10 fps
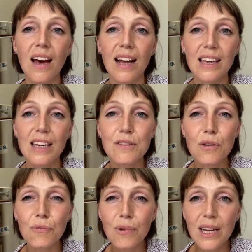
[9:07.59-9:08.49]
and it gives a
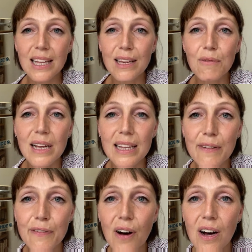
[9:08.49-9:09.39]
really, really
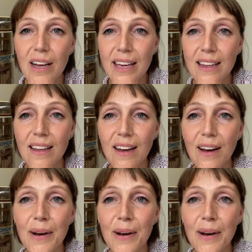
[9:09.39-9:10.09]
fine,